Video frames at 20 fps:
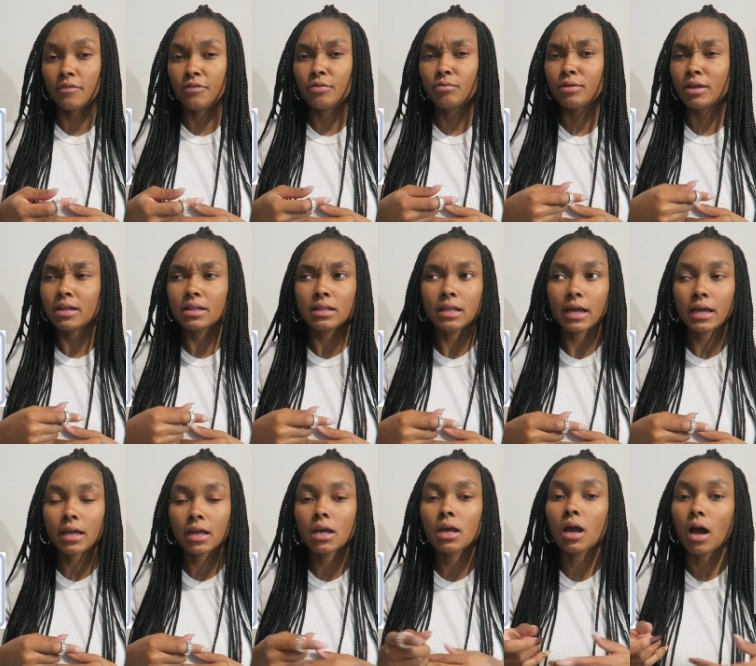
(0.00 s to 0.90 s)
If you didn't
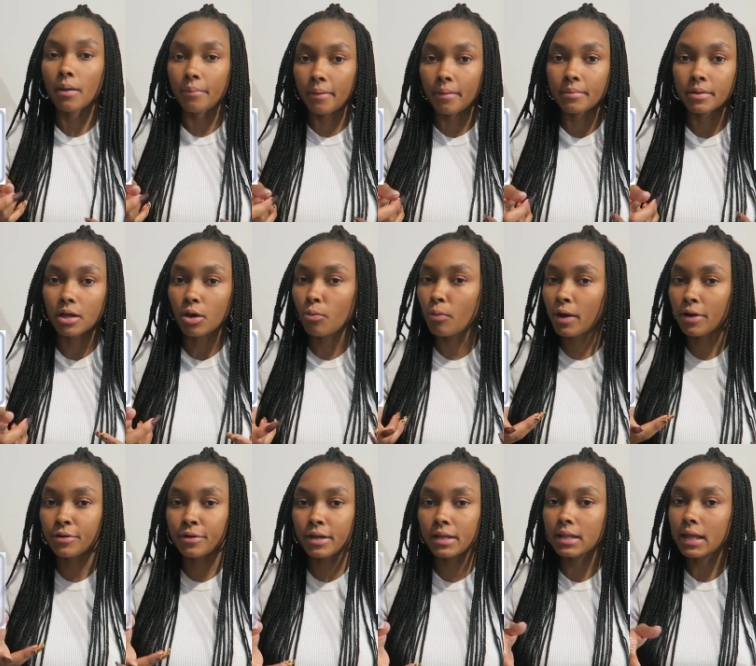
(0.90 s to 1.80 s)
like it, comment below why
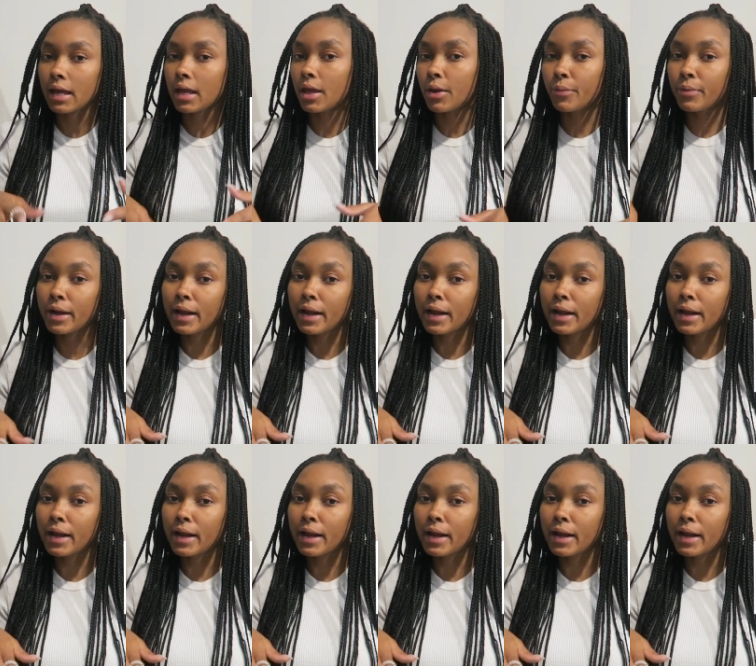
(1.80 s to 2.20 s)
you didn't like it,